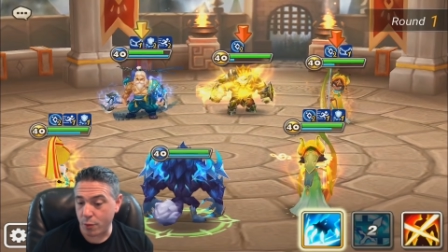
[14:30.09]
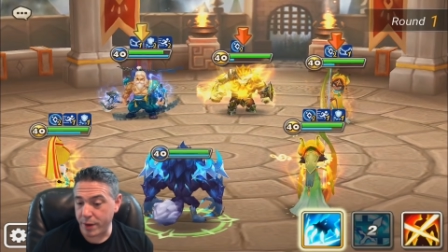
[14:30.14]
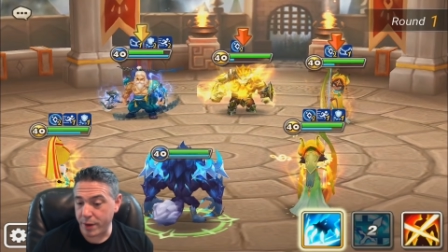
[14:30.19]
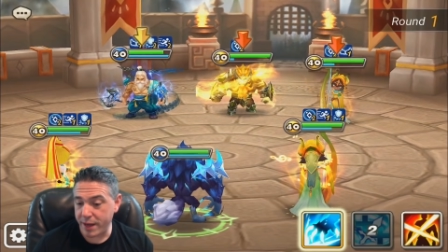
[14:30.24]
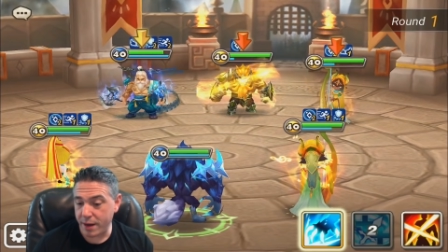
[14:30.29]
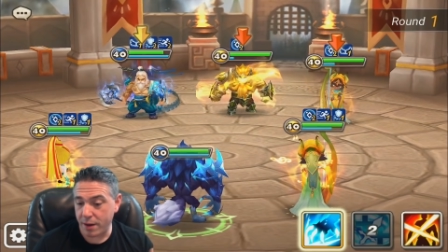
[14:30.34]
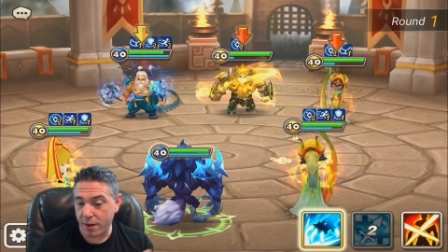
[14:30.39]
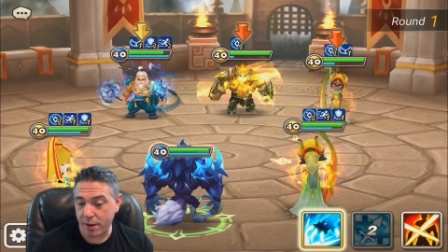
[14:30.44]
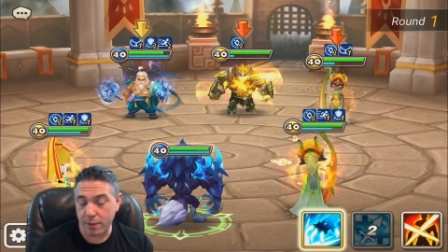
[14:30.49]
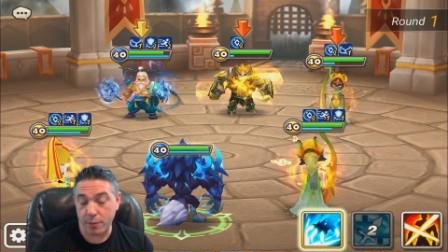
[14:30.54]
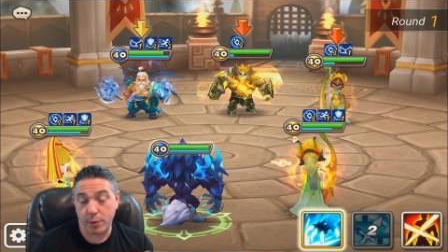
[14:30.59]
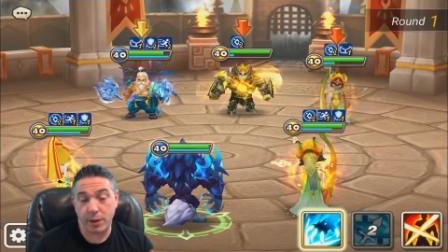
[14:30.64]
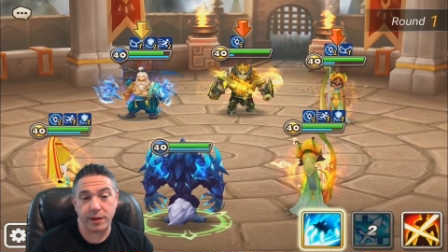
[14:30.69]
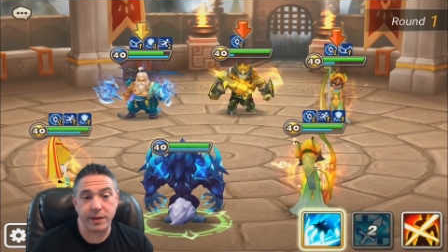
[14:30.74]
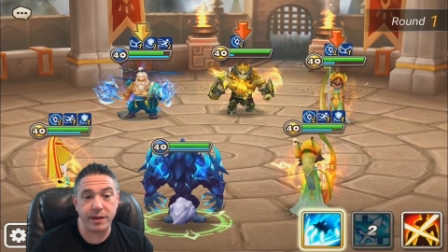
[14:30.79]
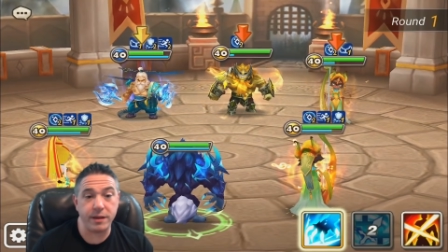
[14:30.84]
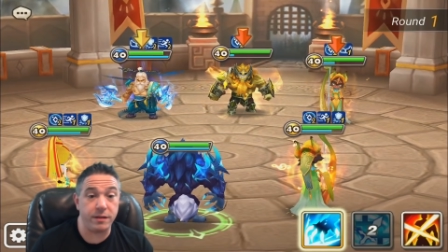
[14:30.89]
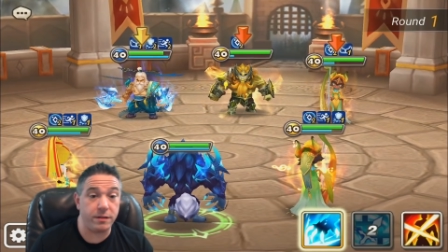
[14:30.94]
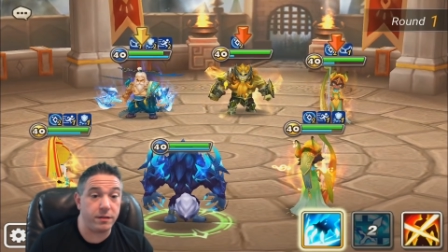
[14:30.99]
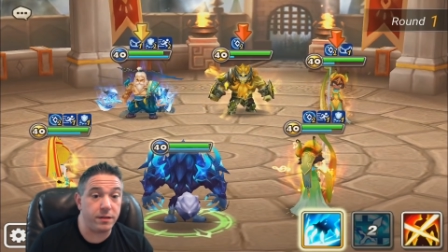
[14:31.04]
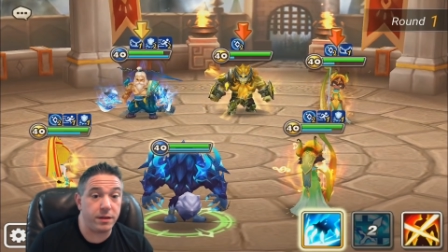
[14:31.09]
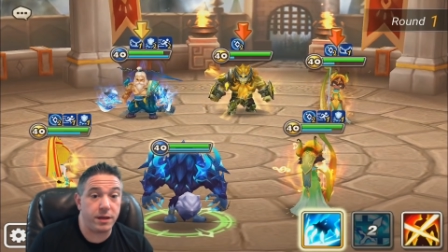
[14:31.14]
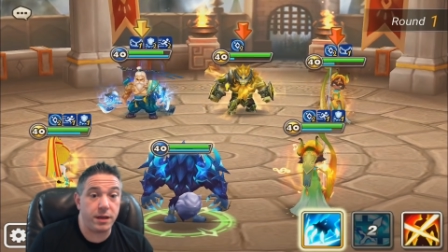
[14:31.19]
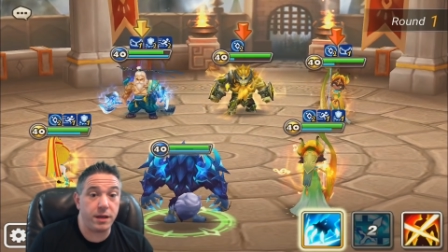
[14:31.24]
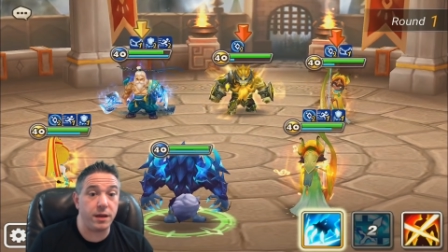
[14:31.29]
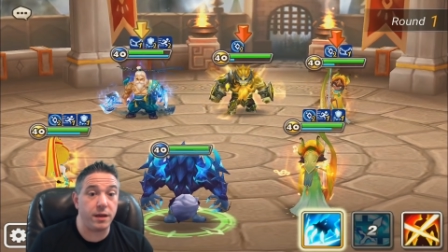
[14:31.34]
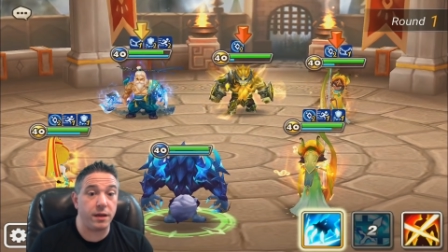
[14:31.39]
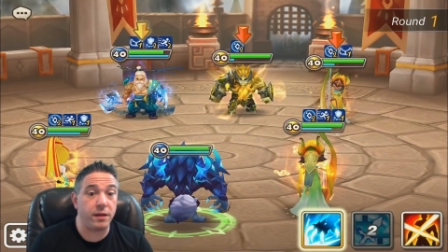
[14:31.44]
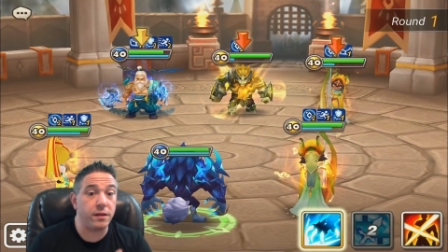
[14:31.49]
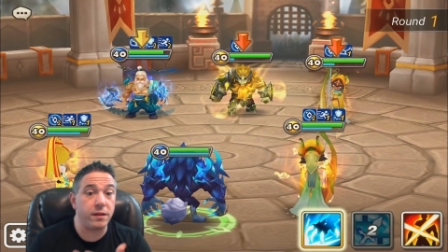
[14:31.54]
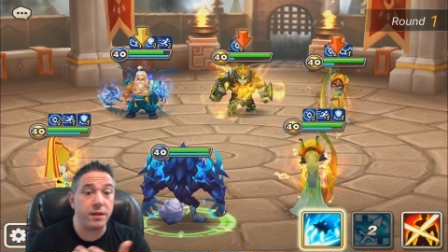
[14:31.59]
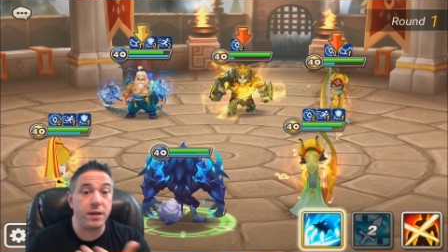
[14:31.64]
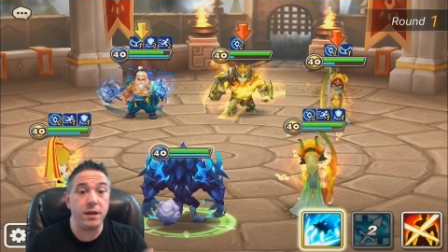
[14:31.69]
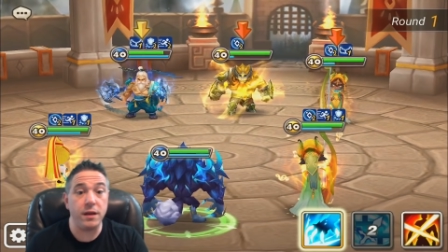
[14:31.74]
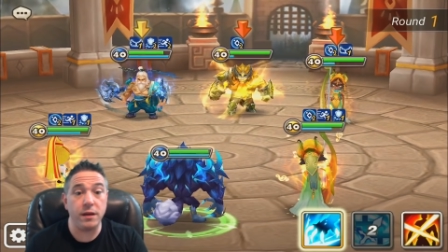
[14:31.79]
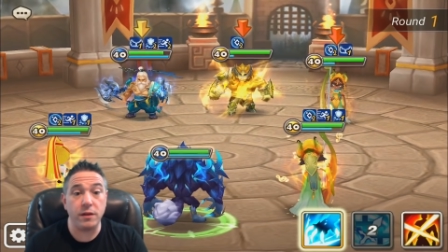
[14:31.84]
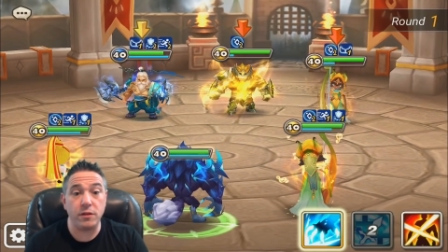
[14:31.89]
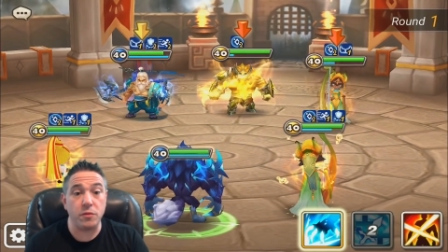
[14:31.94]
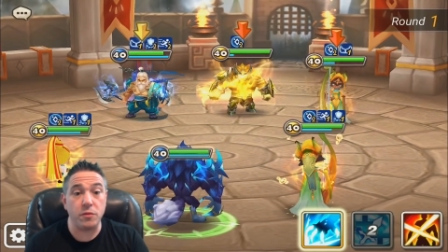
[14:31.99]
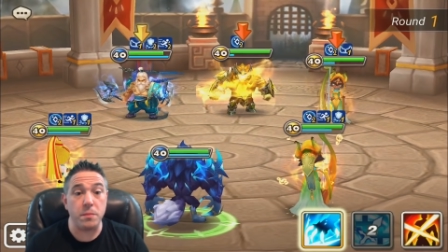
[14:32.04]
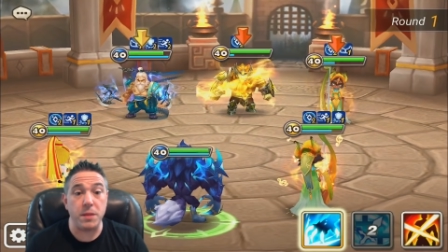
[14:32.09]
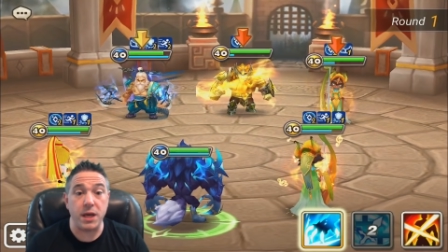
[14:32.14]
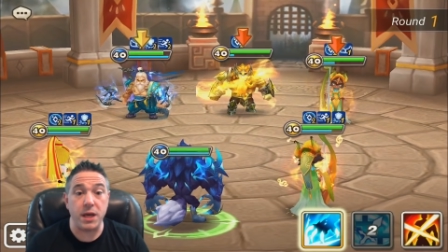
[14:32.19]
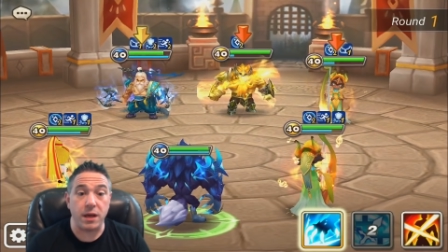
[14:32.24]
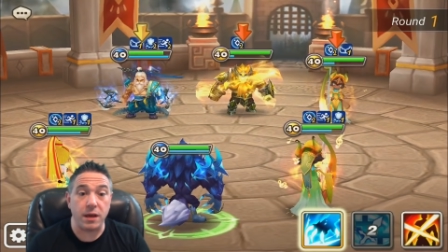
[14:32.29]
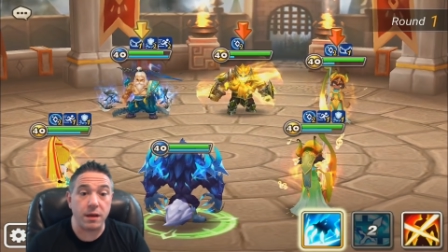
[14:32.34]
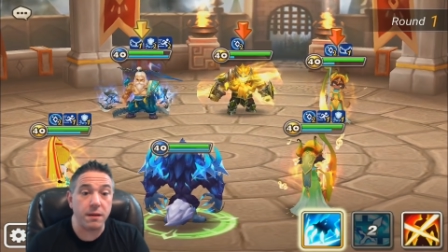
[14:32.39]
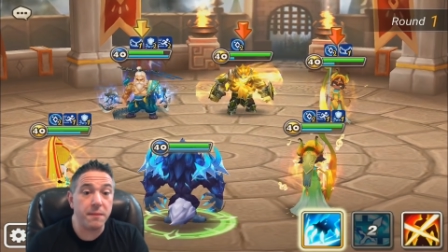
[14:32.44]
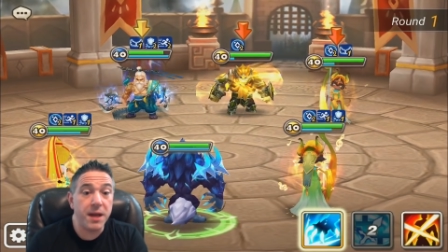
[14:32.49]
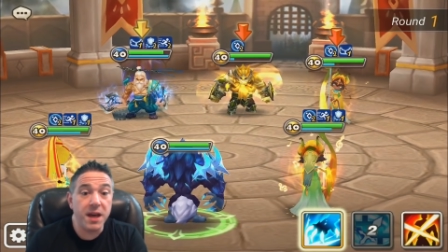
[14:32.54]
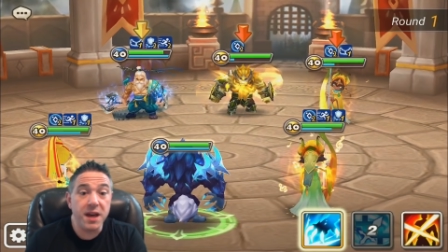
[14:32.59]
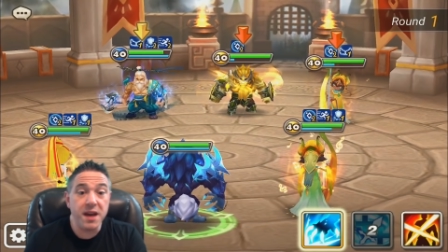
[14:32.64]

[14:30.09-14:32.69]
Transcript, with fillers: we are, well, he's, he, he is me.